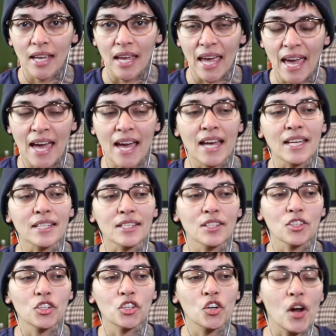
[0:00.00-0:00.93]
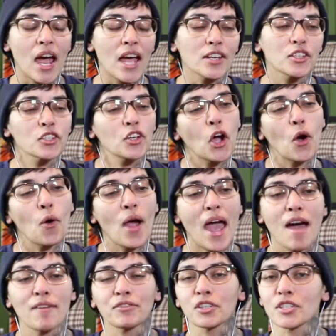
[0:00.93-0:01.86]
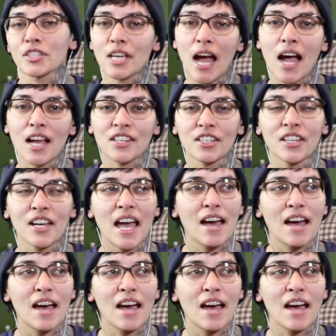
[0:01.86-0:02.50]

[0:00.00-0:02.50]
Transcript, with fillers: and try to go after Tasha